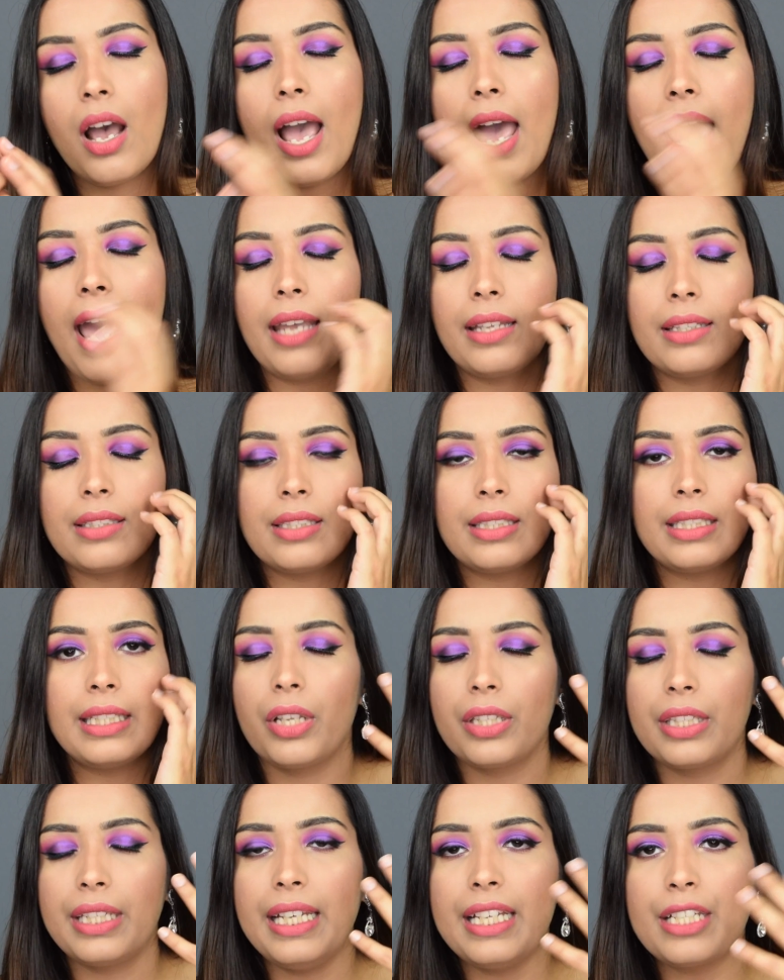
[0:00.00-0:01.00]
and
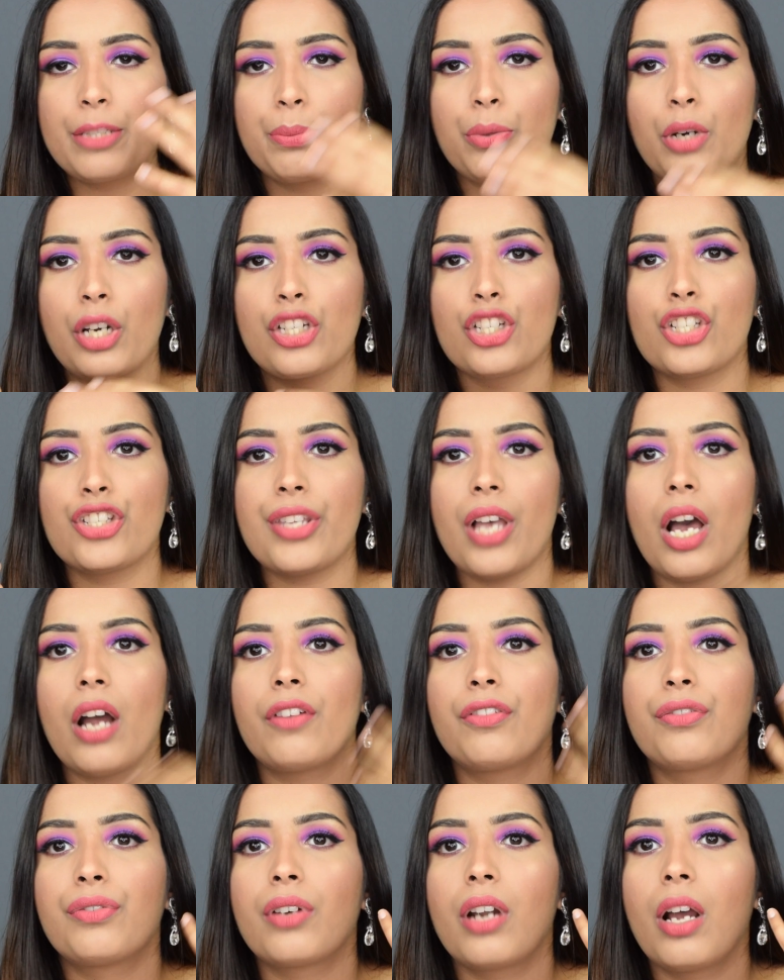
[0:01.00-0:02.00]
these brushes
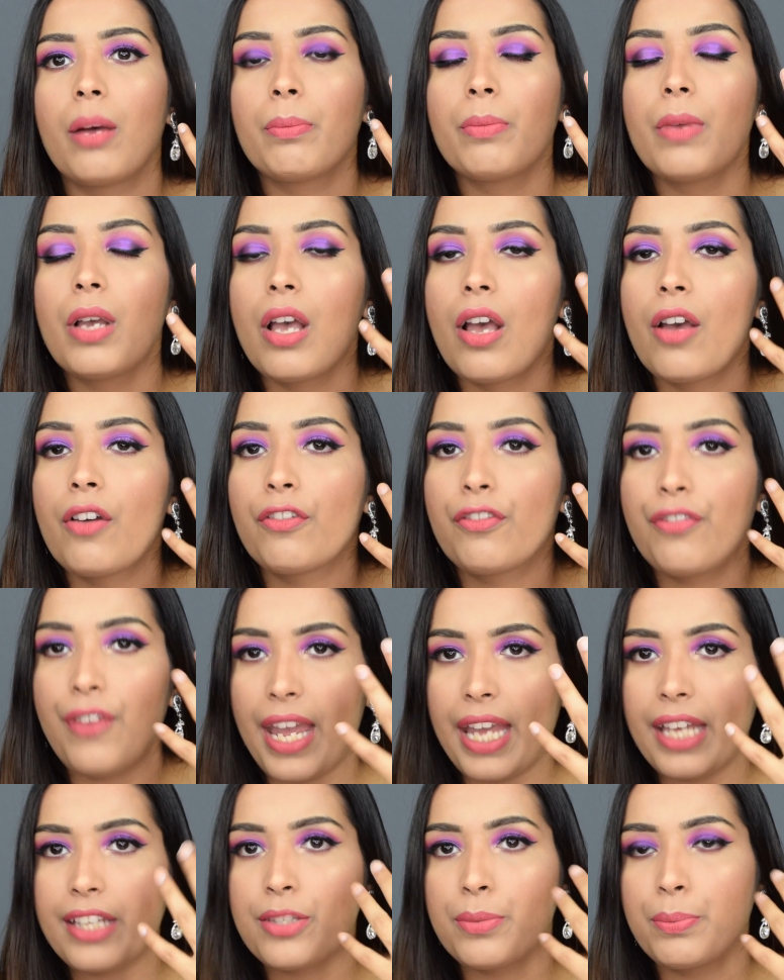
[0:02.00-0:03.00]
are from
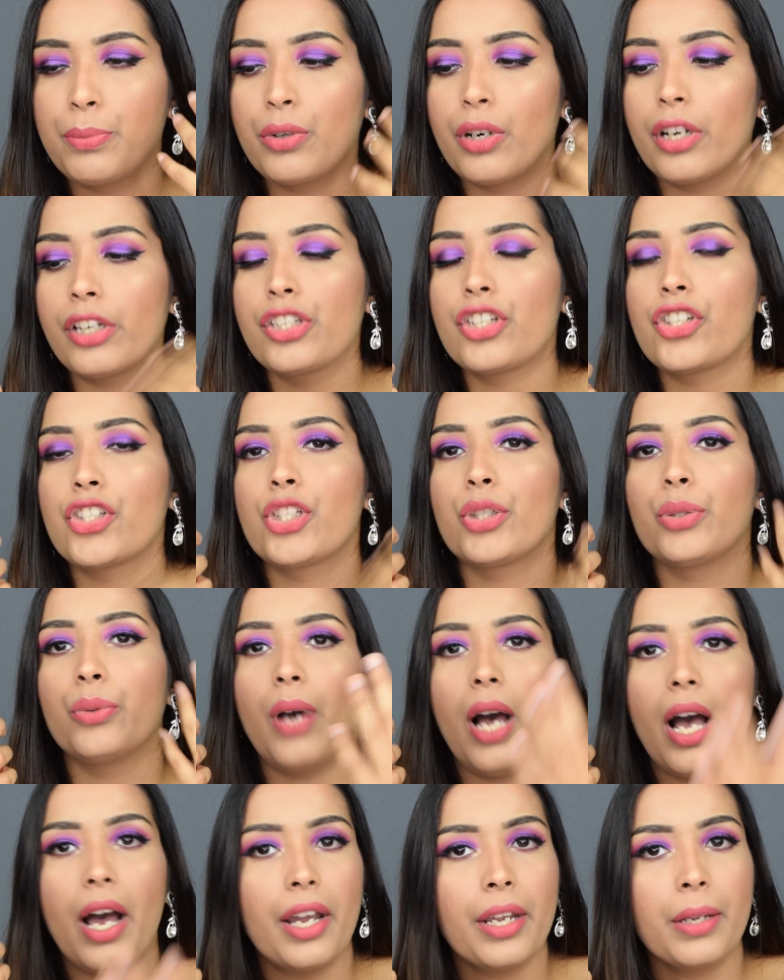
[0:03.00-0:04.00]
face brush to
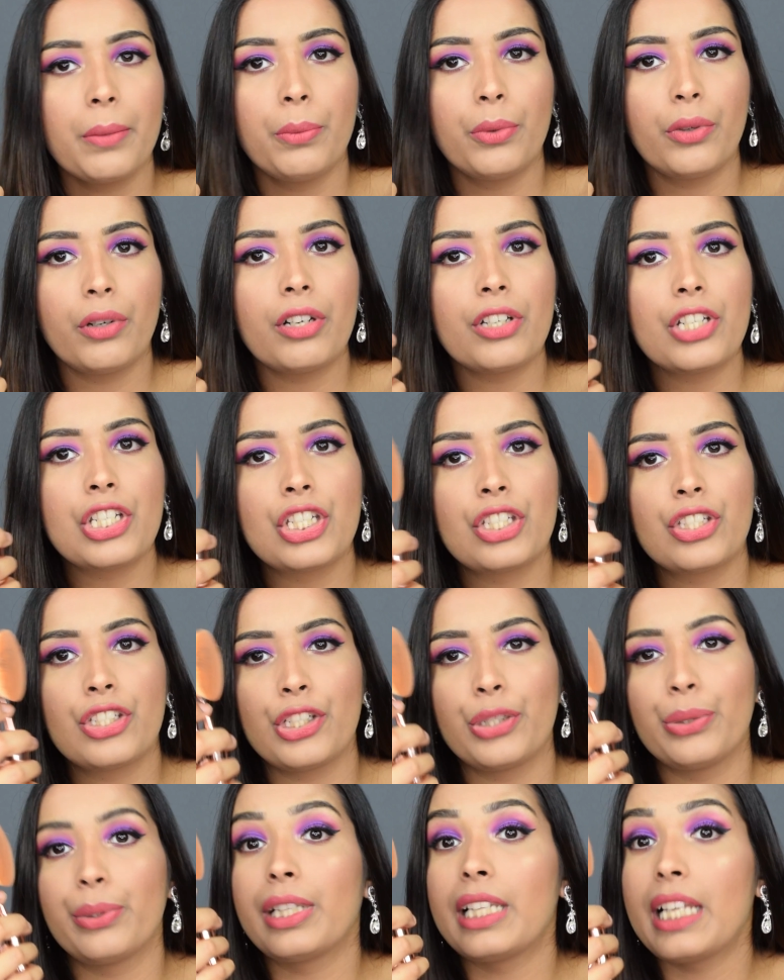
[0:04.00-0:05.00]
eye brush
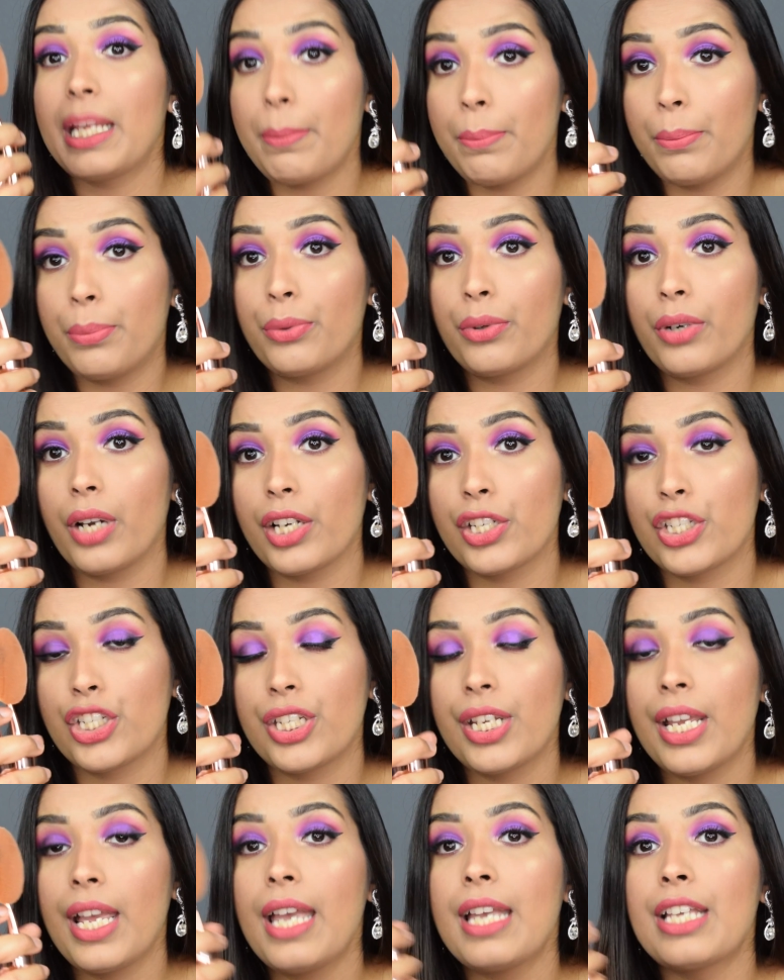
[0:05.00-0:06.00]
to lip brush,